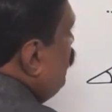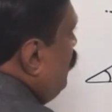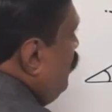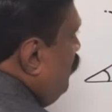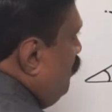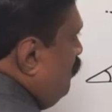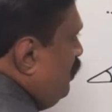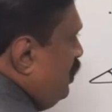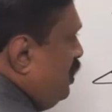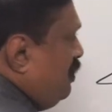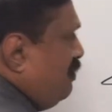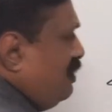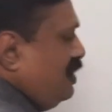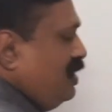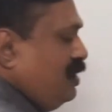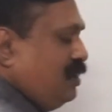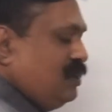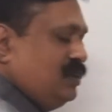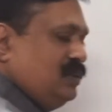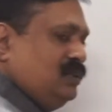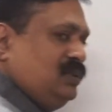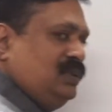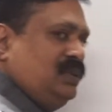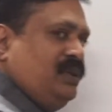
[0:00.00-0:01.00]
whenever
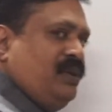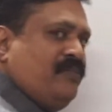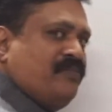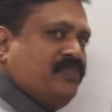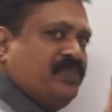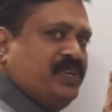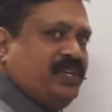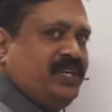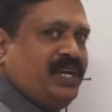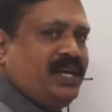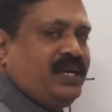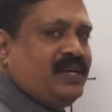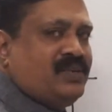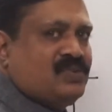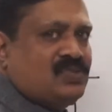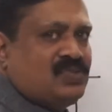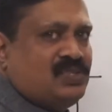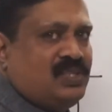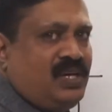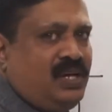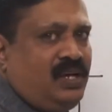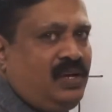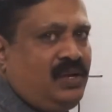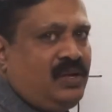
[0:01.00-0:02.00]
theta is
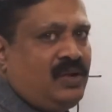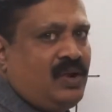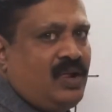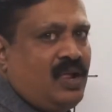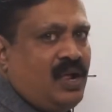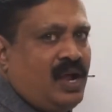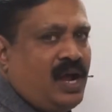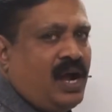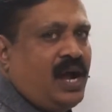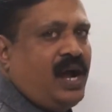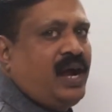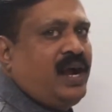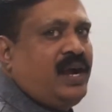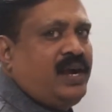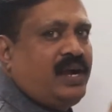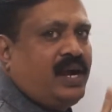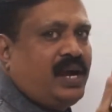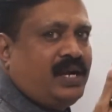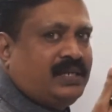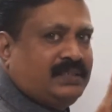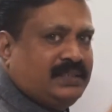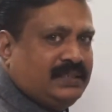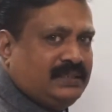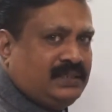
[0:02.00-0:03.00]
there and
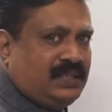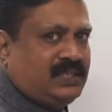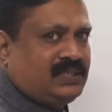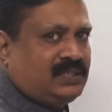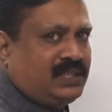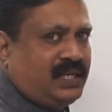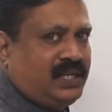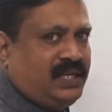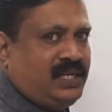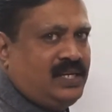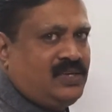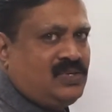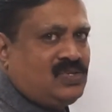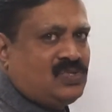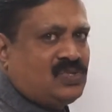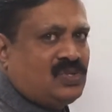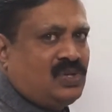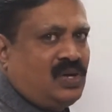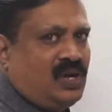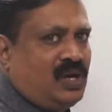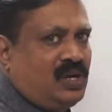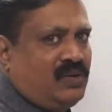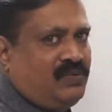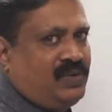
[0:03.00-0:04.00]
adjacent side is
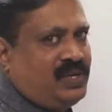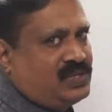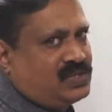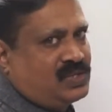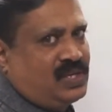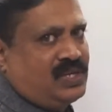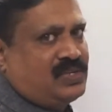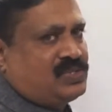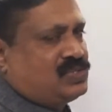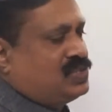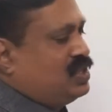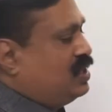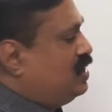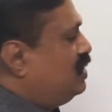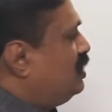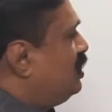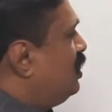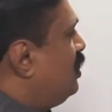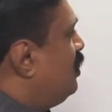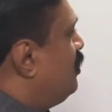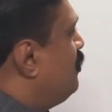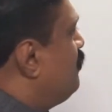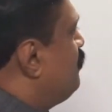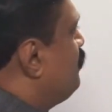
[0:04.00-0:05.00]
always cos theta.
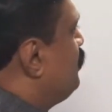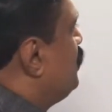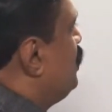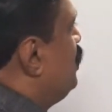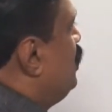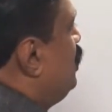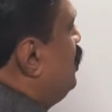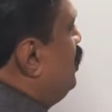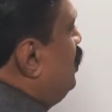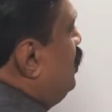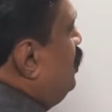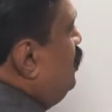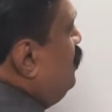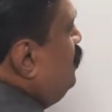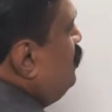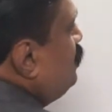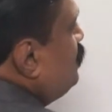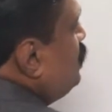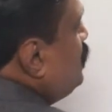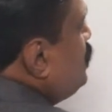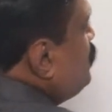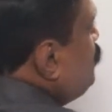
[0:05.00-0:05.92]
Now this